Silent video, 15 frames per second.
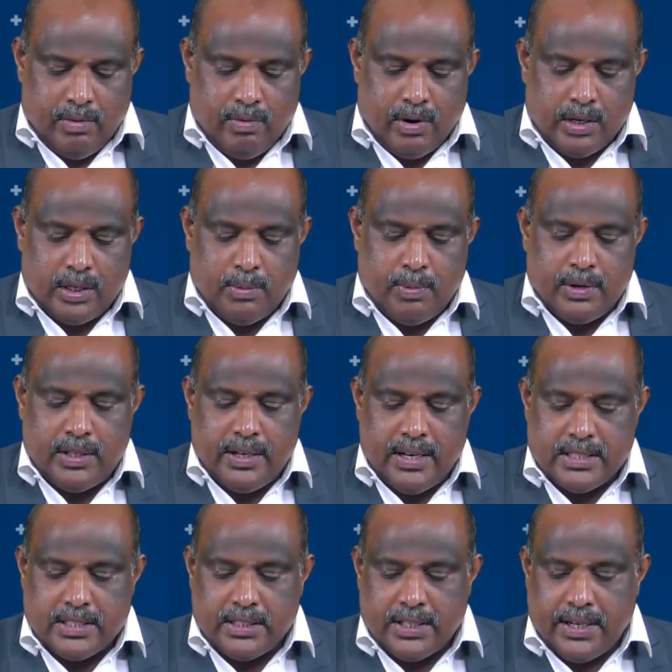What about the
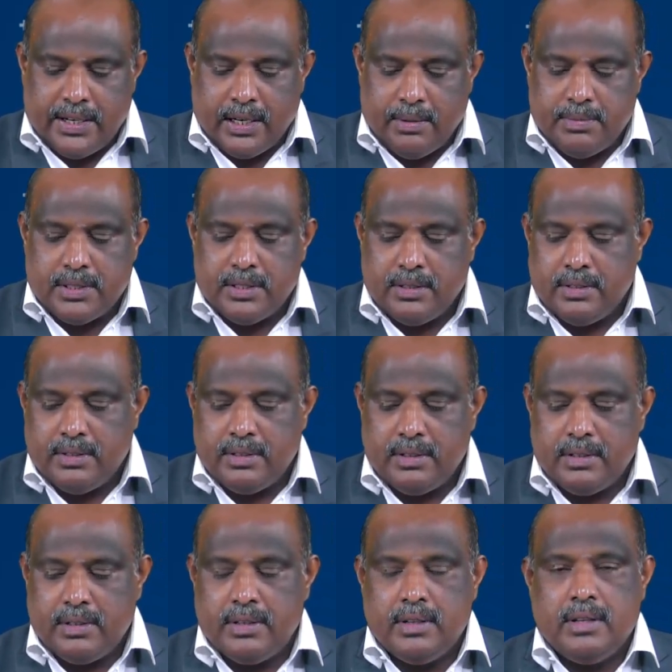next three terms?
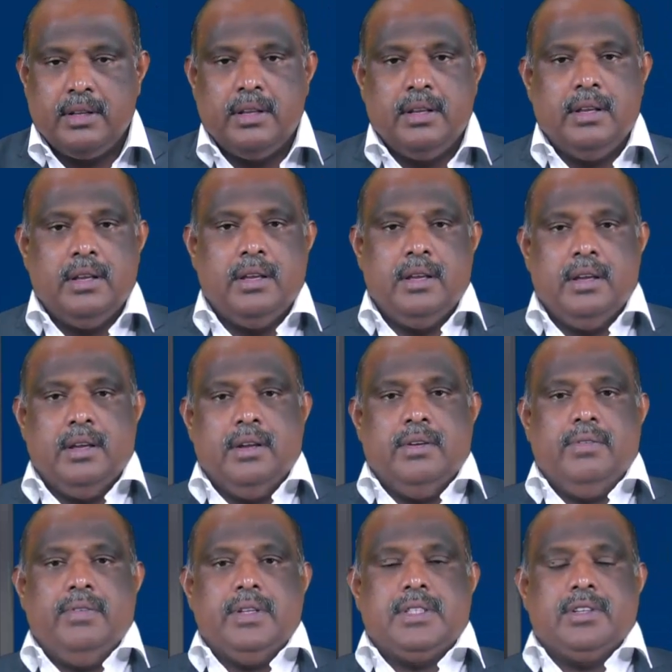
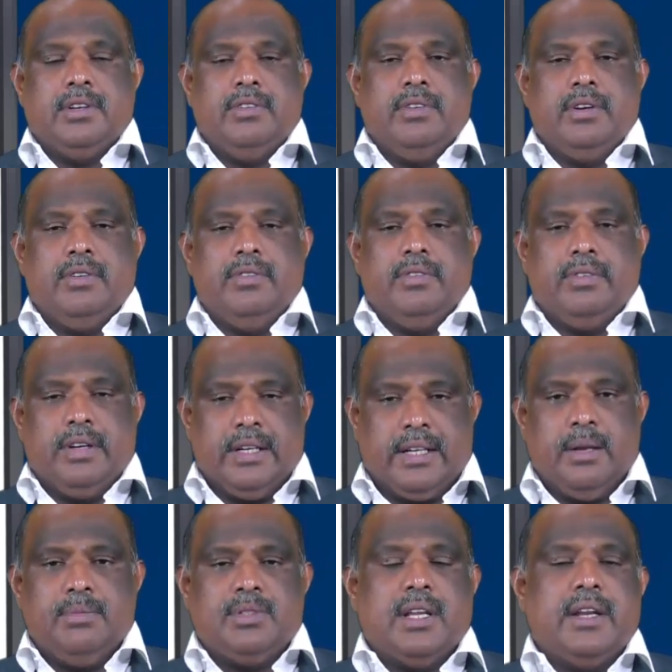Which
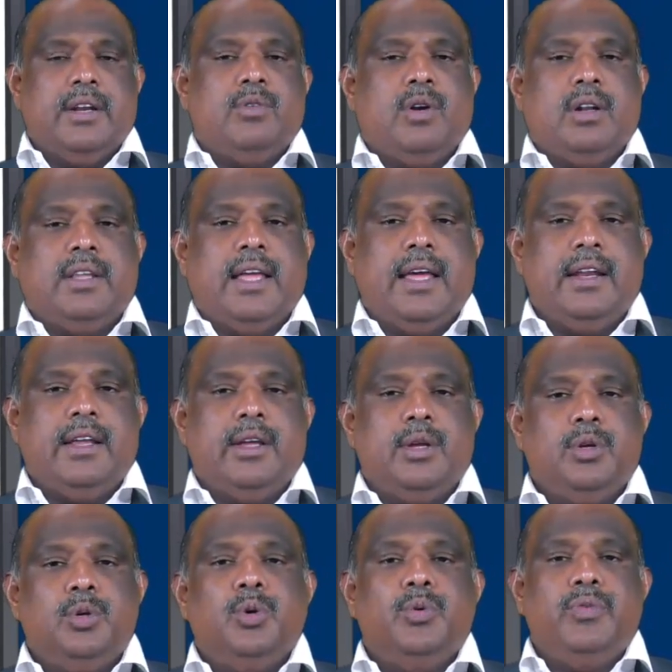terms are involved there?
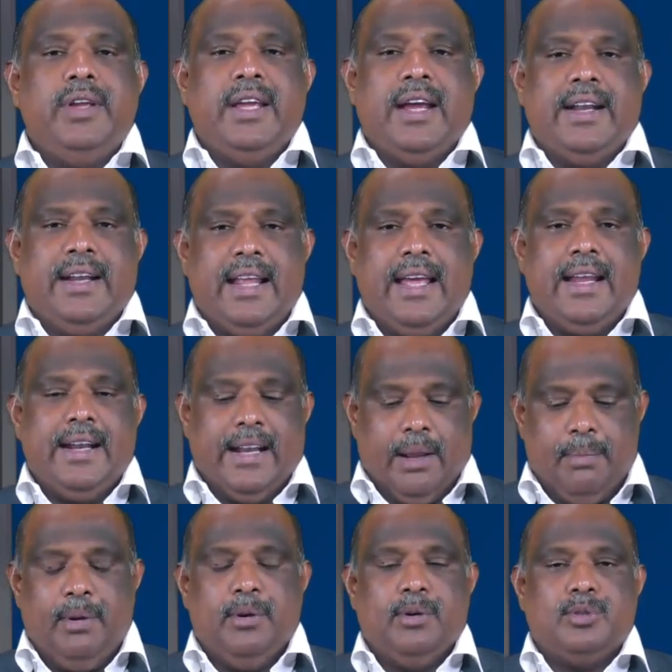U, V and
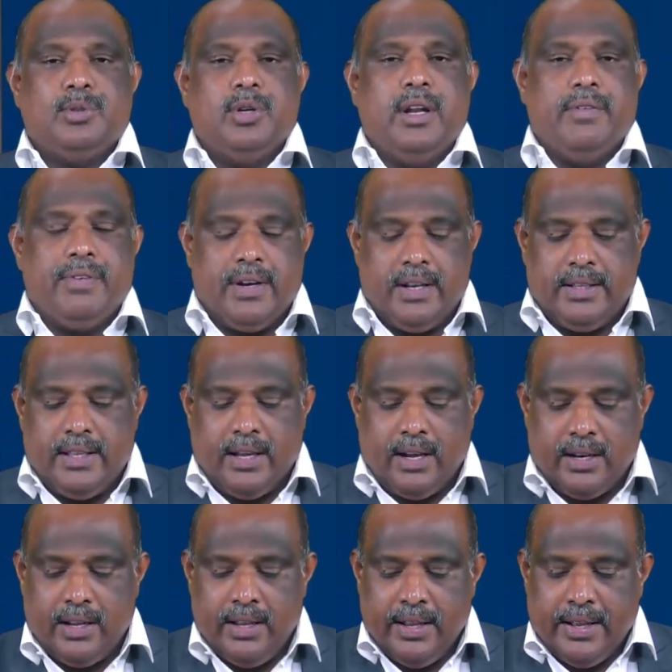W. So definitely they
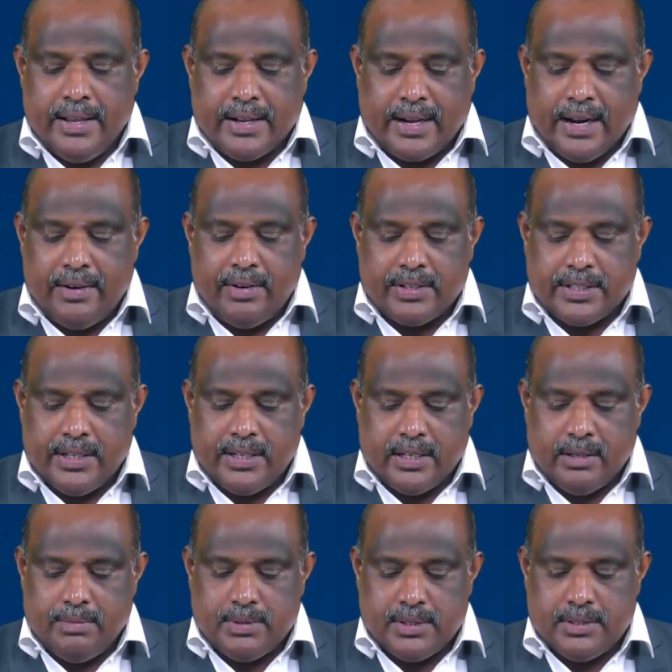are convection
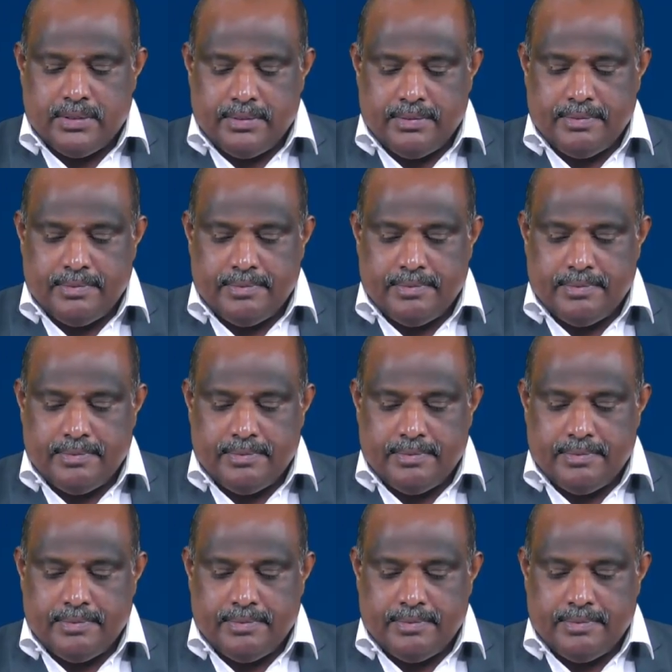terms.